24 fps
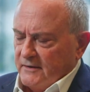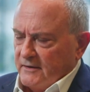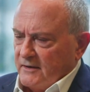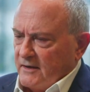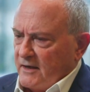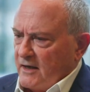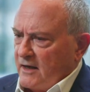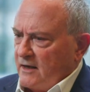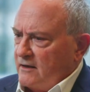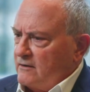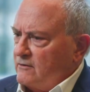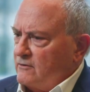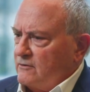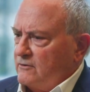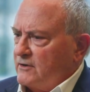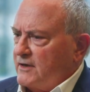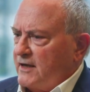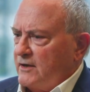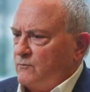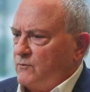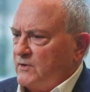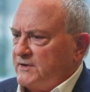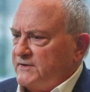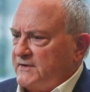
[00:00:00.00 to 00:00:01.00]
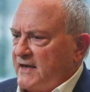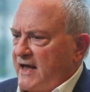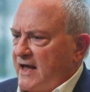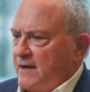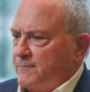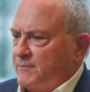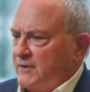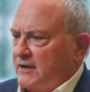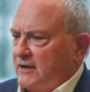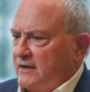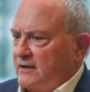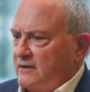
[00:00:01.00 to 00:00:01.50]
look at what's
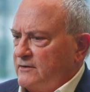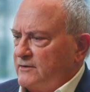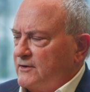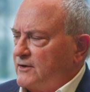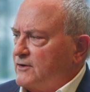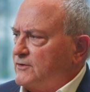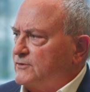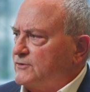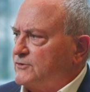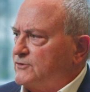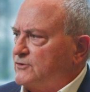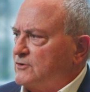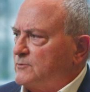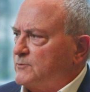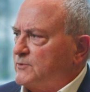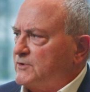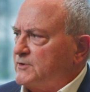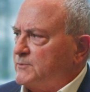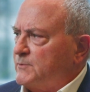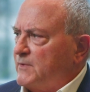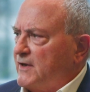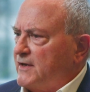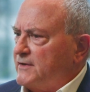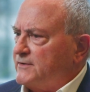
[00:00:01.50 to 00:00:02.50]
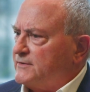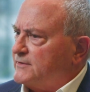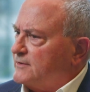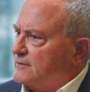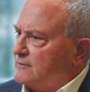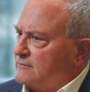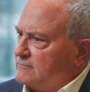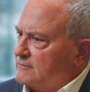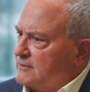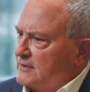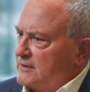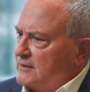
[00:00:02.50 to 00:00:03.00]
happening in the consumer space.
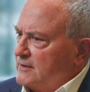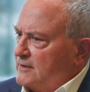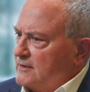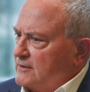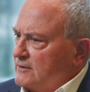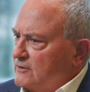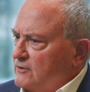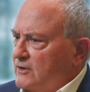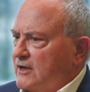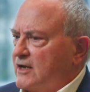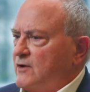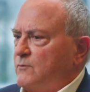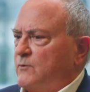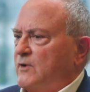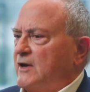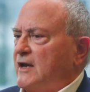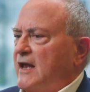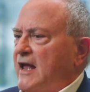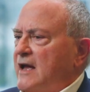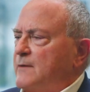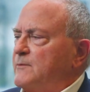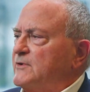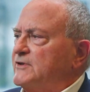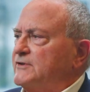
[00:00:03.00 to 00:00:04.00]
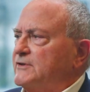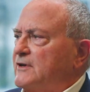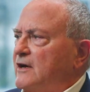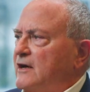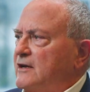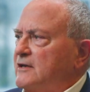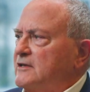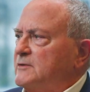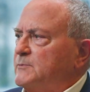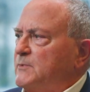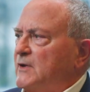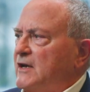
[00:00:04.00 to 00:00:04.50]
So look at what
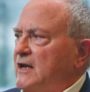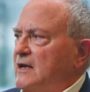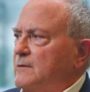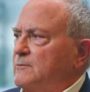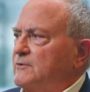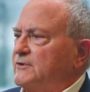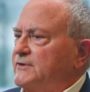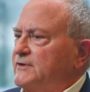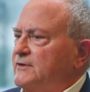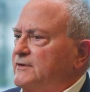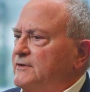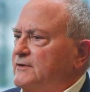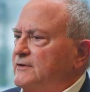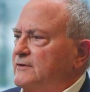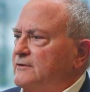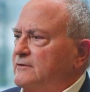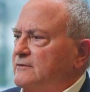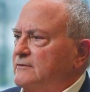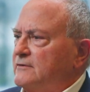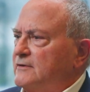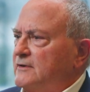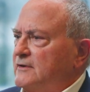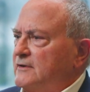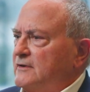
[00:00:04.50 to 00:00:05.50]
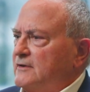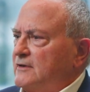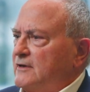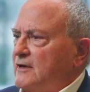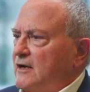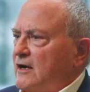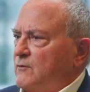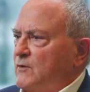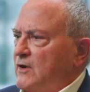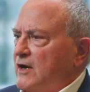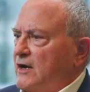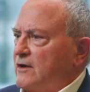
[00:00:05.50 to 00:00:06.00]
Amazon has been able to do
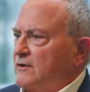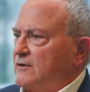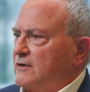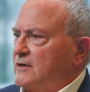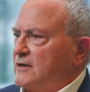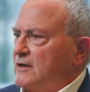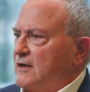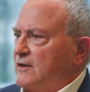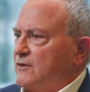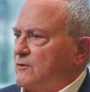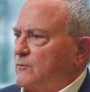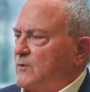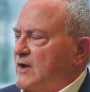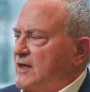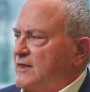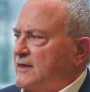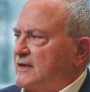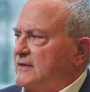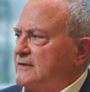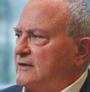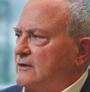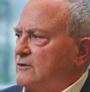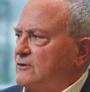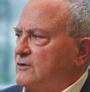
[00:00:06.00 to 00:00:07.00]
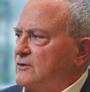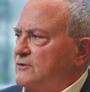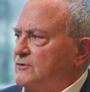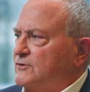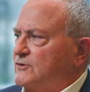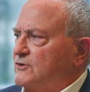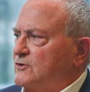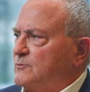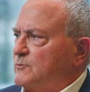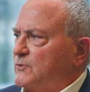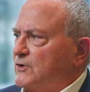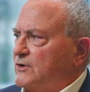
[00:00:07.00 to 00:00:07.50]
around the way they sell
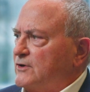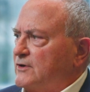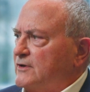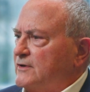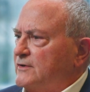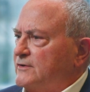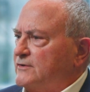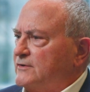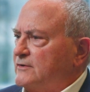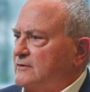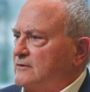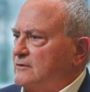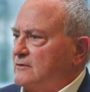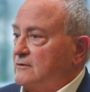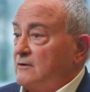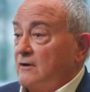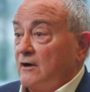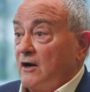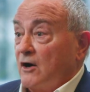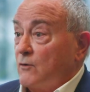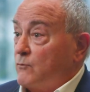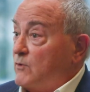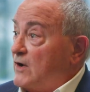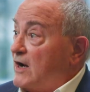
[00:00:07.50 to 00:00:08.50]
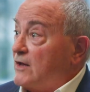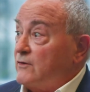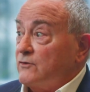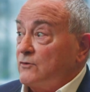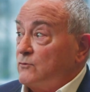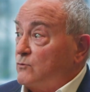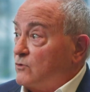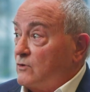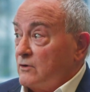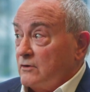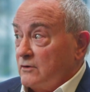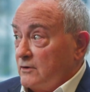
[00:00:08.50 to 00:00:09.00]
consumer goods around the
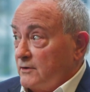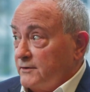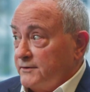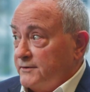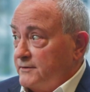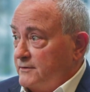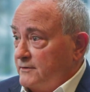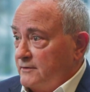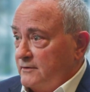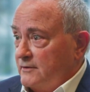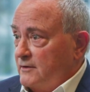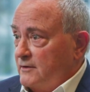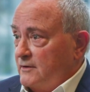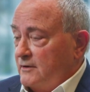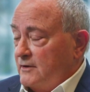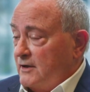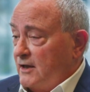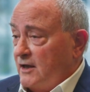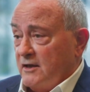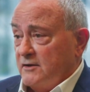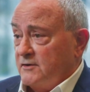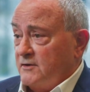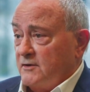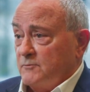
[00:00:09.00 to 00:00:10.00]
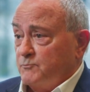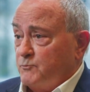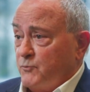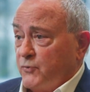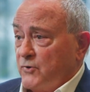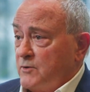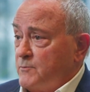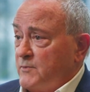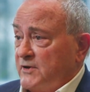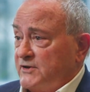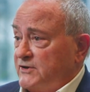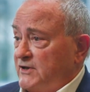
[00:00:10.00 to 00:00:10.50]
world.
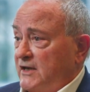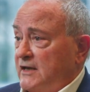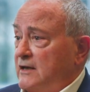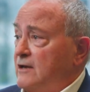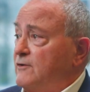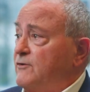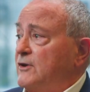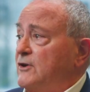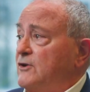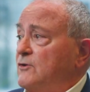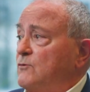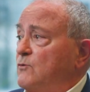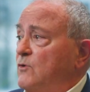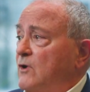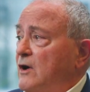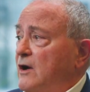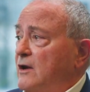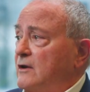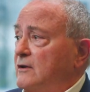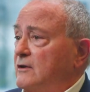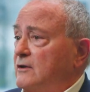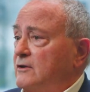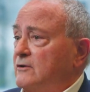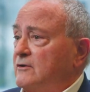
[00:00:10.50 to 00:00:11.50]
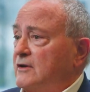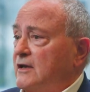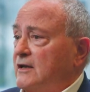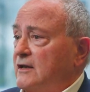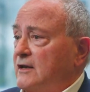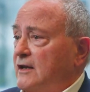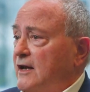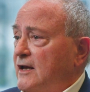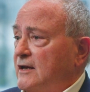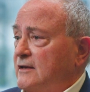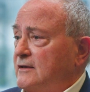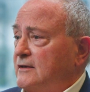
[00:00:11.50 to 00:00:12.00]
Pretty much anything you want, you
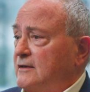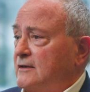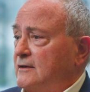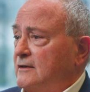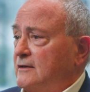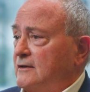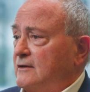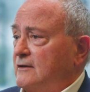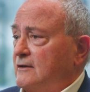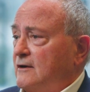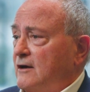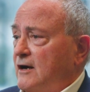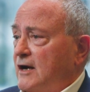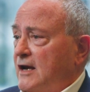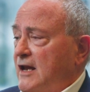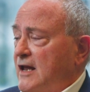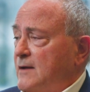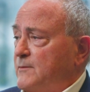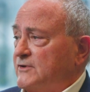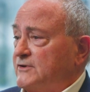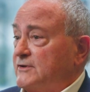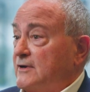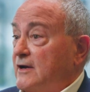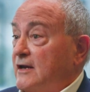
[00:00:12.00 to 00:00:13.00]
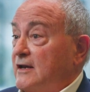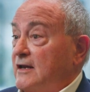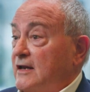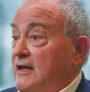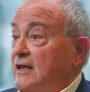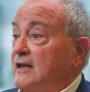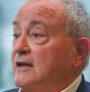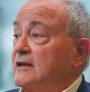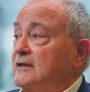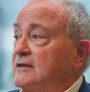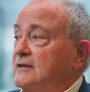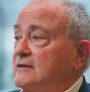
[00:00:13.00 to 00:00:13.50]
can get on Amazon and
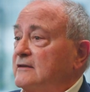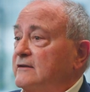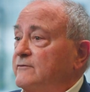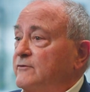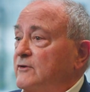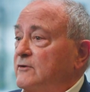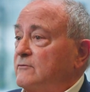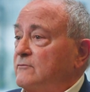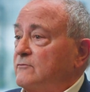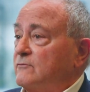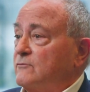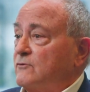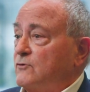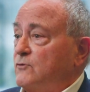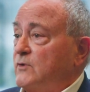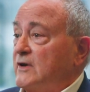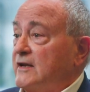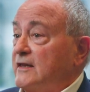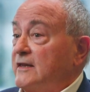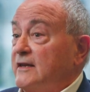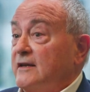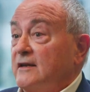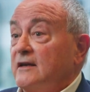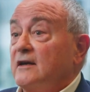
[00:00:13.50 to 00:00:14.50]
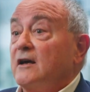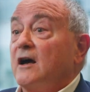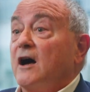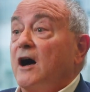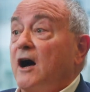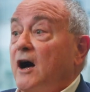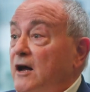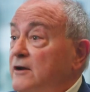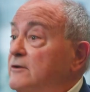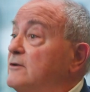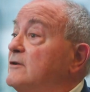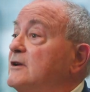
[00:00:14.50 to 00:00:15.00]
get it delivered quickly.
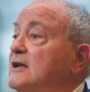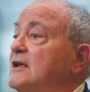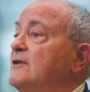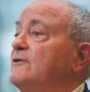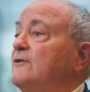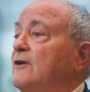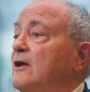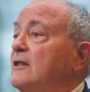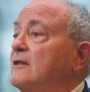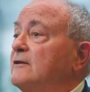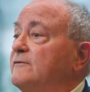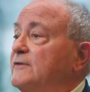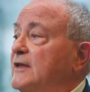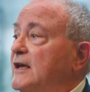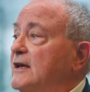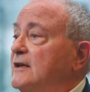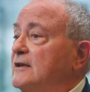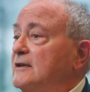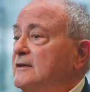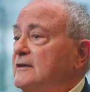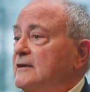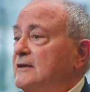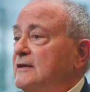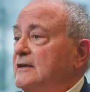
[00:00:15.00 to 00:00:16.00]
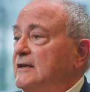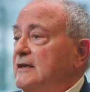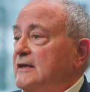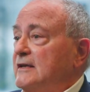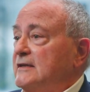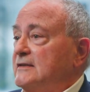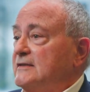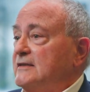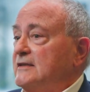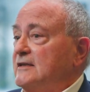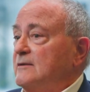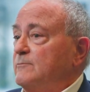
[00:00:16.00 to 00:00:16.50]
Underneath all of that
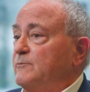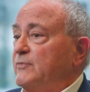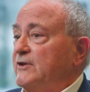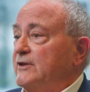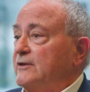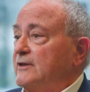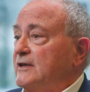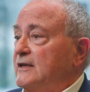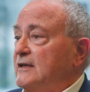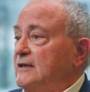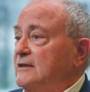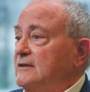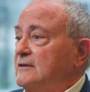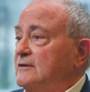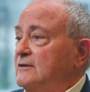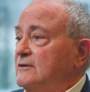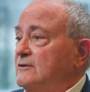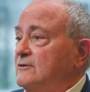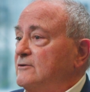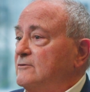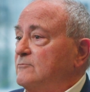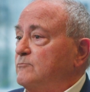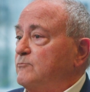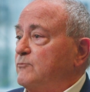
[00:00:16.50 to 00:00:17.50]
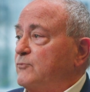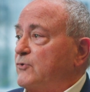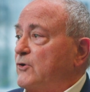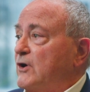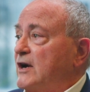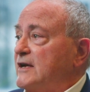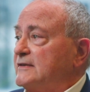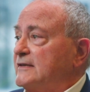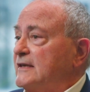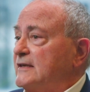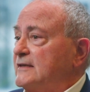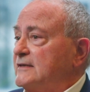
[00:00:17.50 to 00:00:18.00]
is the ability to
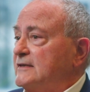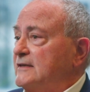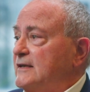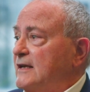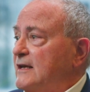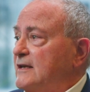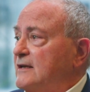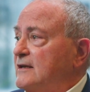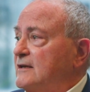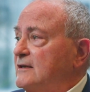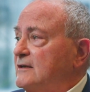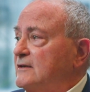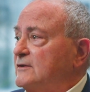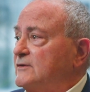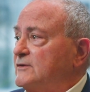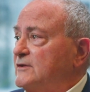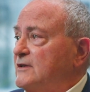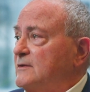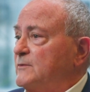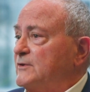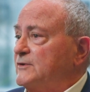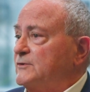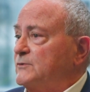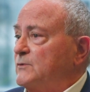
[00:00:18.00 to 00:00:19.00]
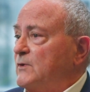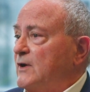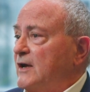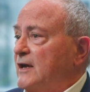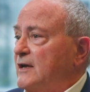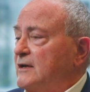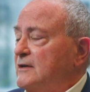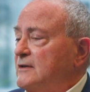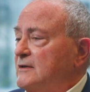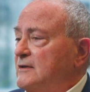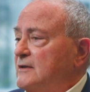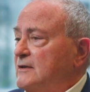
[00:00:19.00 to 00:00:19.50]
process data in a seamless
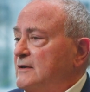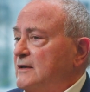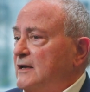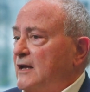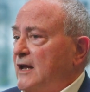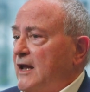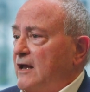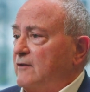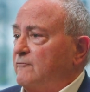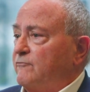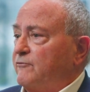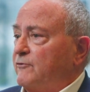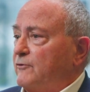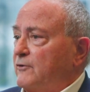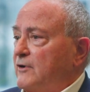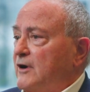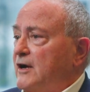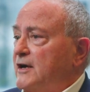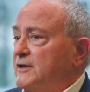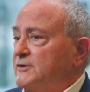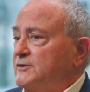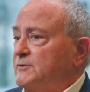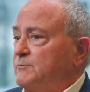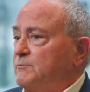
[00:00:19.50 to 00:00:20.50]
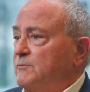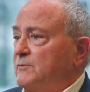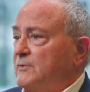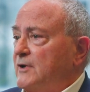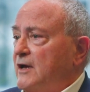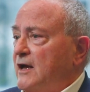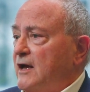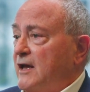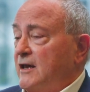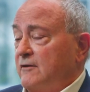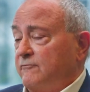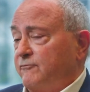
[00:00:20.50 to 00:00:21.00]
way. And for us,
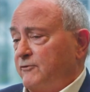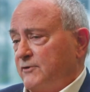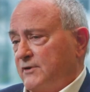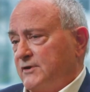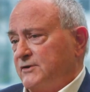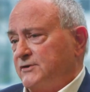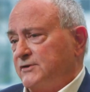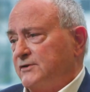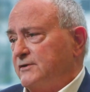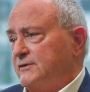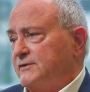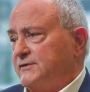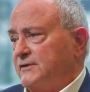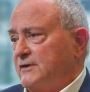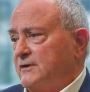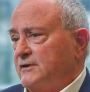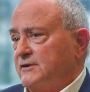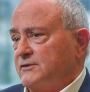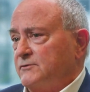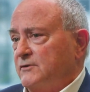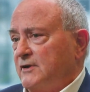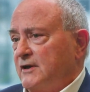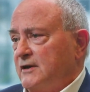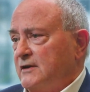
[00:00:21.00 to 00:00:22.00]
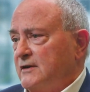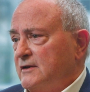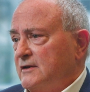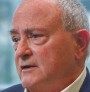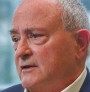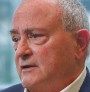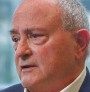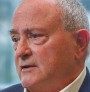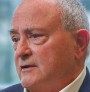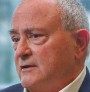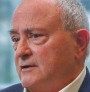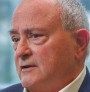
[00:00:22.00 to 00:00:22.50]
and for the insurance industry,
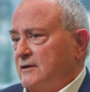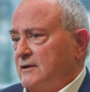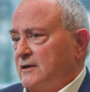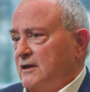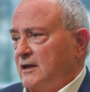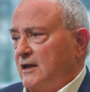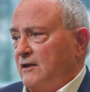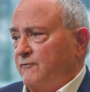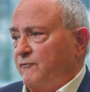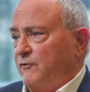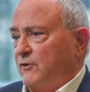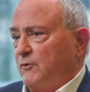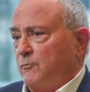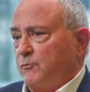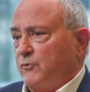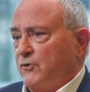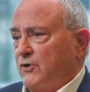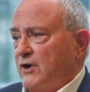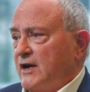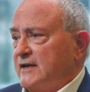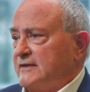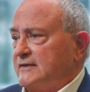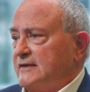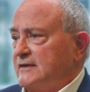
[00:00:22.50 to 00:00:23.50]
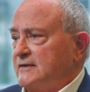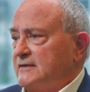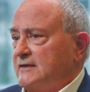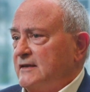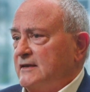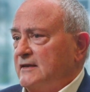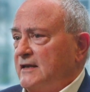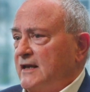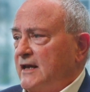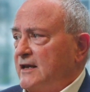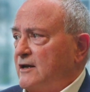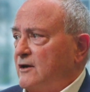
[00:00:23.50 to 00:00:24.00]
if you're
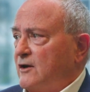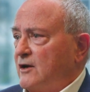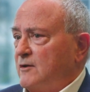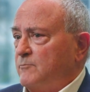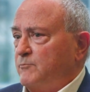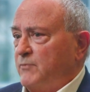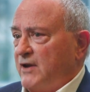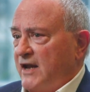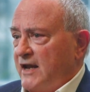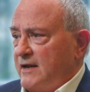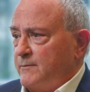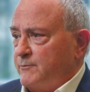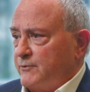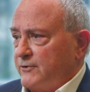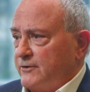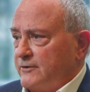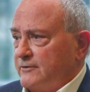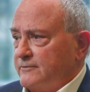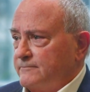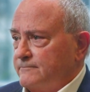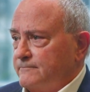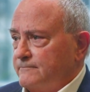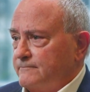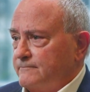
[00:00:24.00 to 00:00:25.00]
processing data on paper